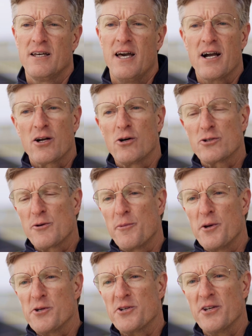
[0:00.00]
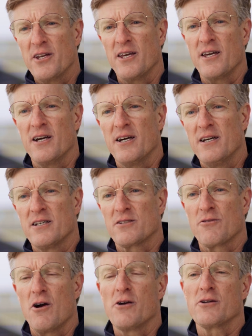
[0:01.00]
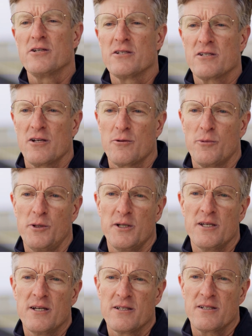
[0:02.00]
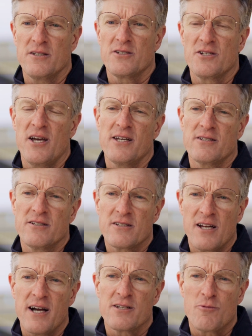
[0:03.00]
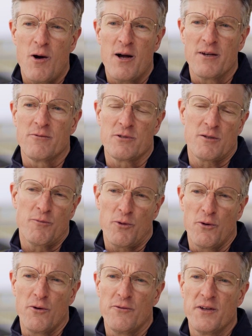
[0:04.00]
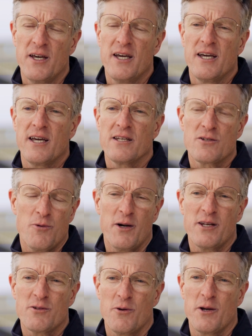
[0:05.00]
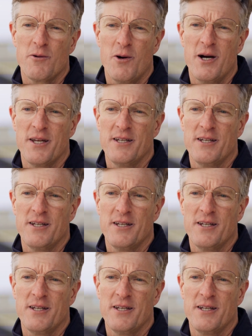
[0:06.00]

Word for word: Our contribution here has grown considerably since Jansen Stage one was approved in twenty twenty-one.